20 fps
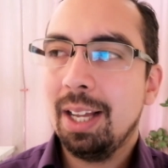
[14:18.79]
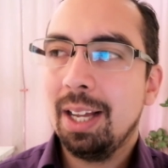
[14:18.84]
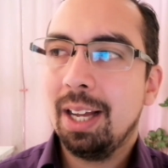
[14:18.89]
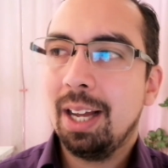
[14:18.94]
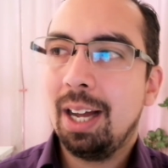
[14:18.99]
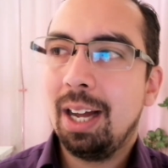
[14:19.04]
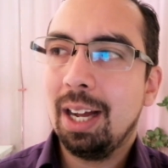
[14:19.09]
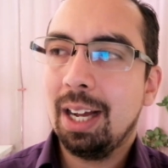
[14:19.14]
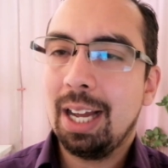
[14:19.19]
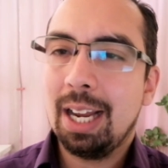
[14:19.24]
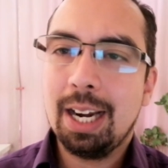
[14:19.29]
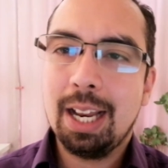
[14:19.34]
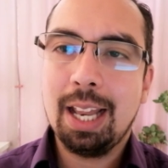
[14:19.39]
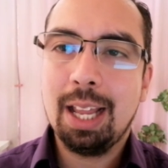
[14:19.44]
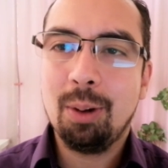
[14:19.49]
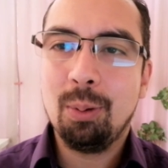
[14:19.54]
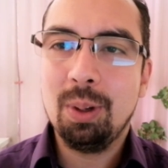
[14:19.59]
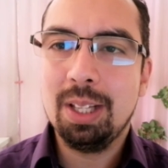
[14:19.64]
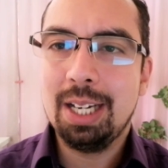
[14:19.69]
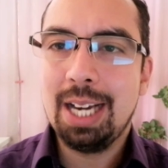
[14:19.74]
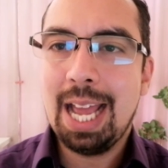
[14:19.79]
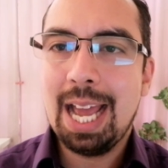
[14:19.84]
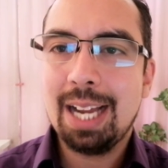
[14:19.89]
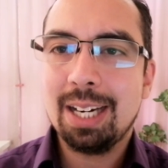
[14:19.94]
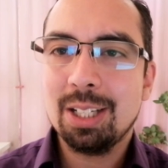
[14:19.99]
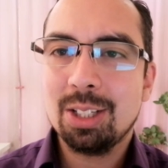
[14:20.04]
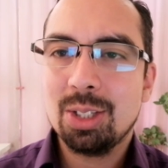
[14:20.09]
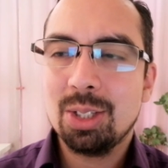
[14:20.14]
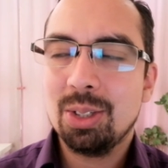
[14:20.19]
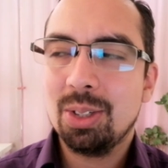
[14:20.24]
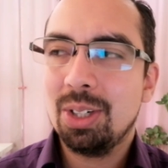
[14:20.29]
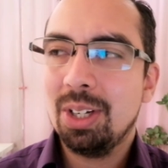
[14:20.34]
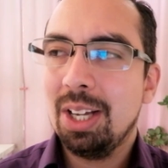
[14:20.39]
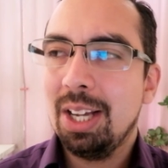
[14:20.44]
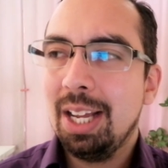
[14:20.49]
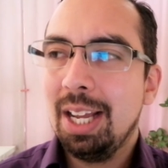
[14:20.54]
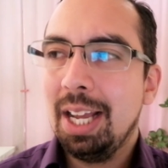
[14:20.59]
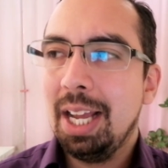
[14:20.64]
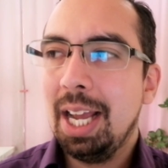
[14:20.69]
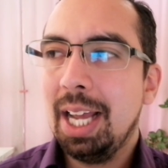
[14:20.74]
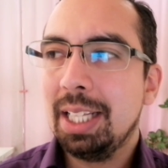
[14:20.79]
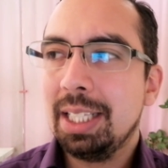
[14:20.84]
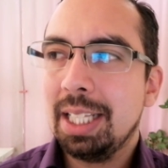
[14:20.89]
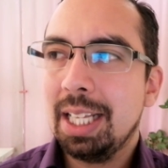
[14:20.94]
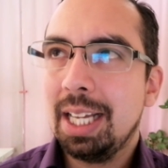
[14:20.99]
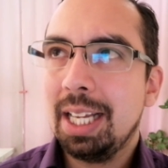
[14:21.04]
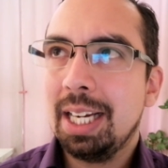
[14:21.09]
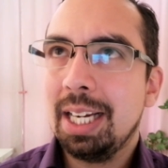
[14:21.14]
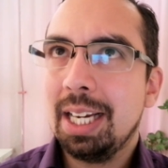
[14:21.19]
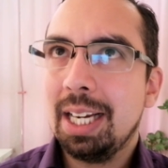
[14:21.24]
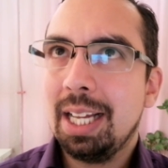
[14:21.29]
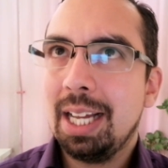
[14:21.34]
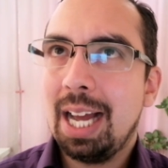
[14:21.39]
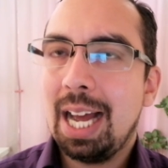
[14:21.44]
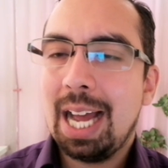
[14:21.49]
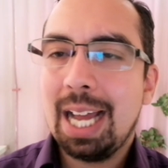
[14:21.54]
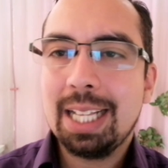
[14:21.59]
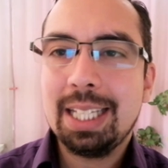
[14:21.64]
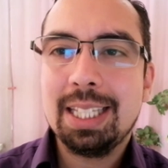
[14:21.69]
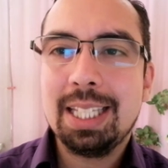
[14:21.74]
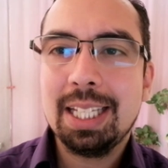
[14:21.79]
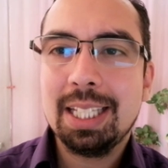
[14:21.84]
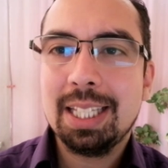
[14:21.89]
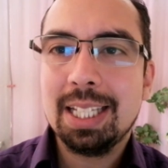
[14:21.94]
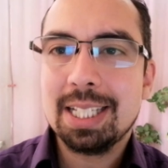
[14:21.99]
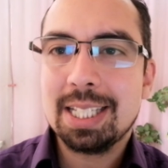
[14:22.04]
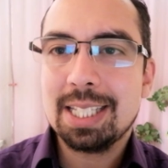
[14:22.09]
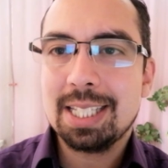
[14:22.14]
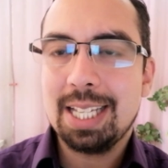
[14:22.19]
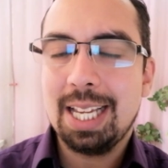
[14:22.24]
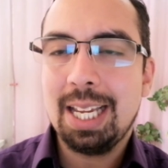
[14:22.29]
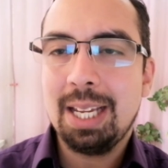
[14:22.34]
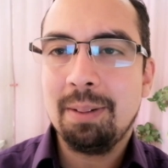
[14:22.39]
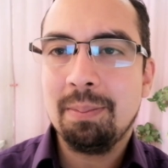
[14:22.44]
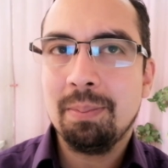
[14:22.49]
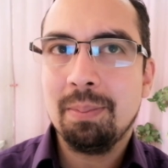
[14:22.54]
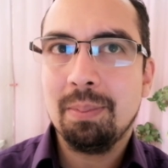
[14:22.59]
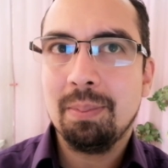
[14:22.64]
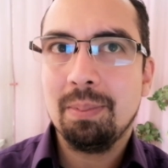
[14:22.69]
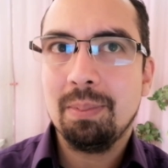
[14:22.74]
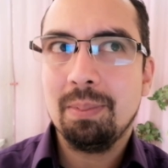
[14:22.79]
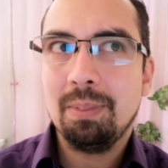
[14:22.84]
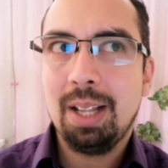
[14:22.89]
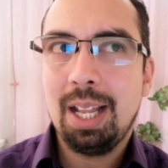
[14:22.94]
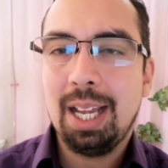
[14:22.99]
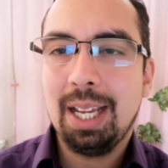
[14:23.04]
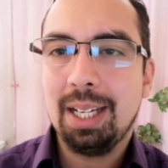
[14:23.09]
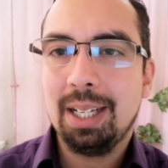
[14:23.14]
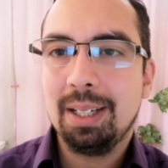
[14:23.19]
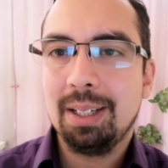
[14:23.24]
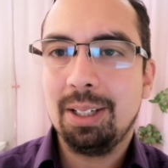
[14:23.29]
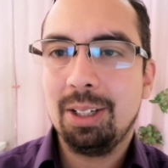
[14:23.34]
Kind of like with an attitude. And then I did the same, like,